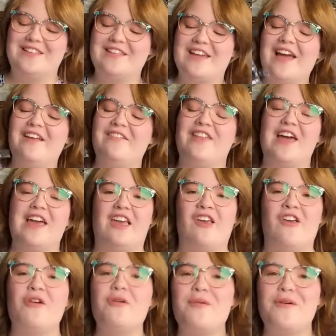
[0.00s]
It's kind of
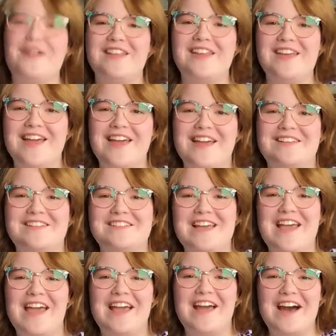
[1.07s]
like your whirligig is
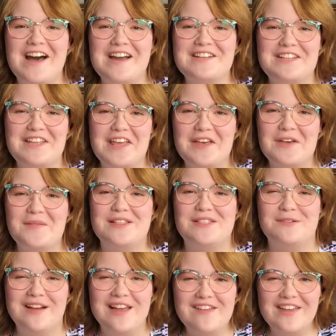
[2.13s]
saying hi to you.
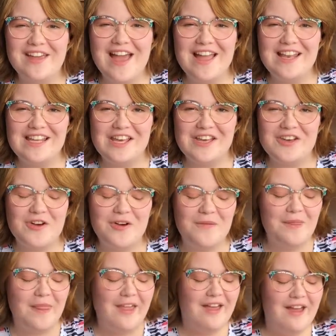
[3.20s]
It's waving at
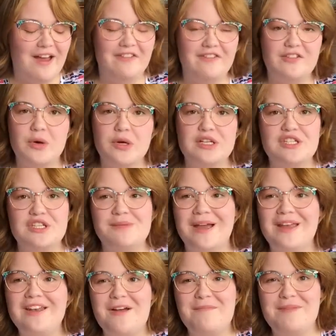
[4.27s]
you. Of course, you
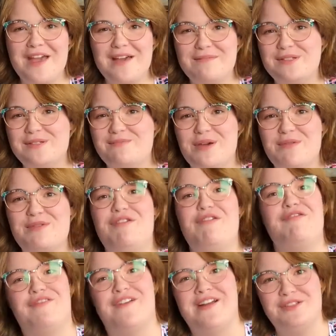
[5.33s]
might not be able to be with
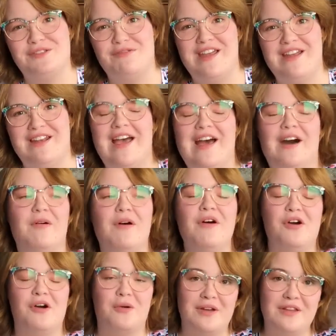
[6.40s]
your friends right now
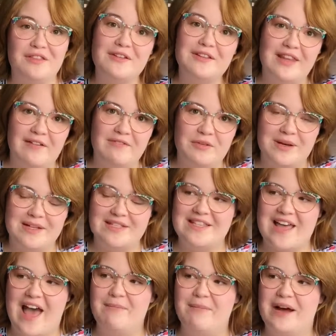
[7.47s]
or with your loved
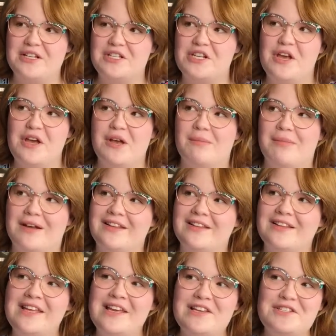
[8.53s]
ones that much, but
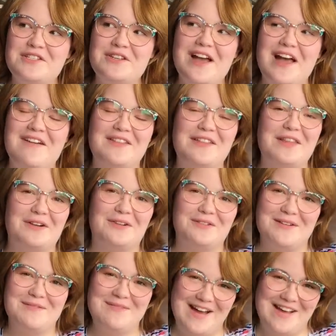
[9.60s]
at least you have a little
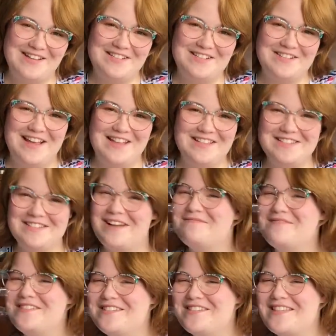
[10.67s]
reminder that
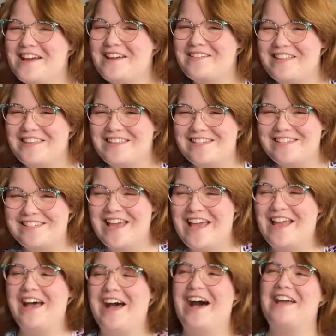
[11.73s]
someone's there with you
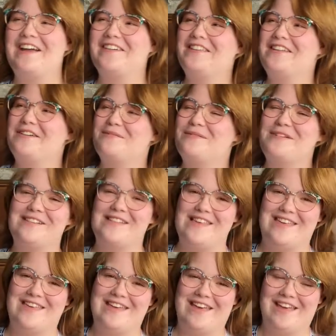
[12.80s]
saying hi, your little
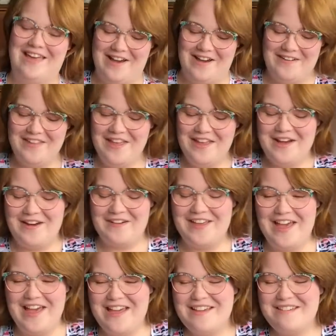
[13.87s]
whirligig here,
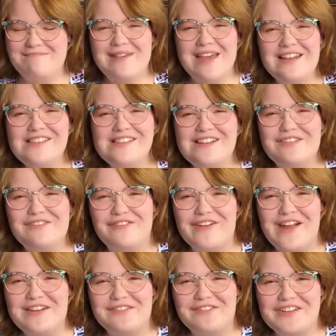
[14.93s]
okay? Made a little
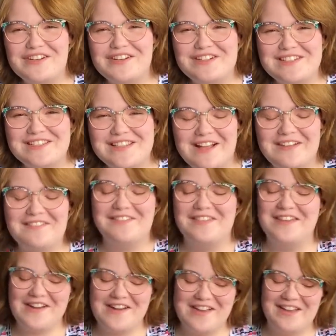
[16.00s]
friend for yourself.
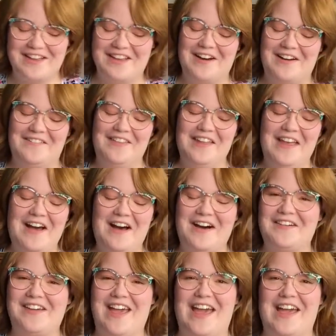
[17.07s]
There you go.
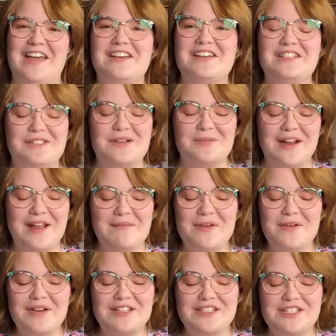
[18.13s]
Okay, so what I'm
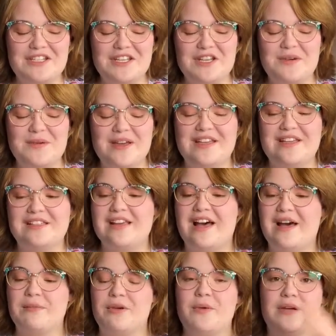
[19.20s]
going to do is
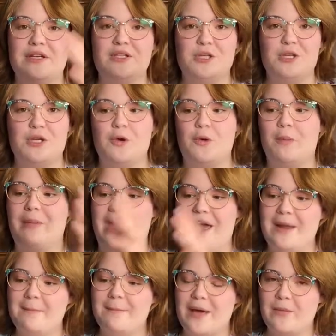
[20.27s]
I'm going to
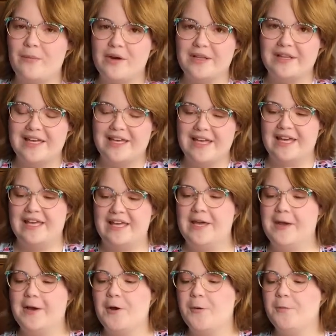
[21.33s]
paint my whirligig
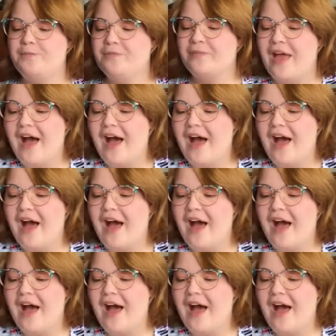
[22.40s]
here.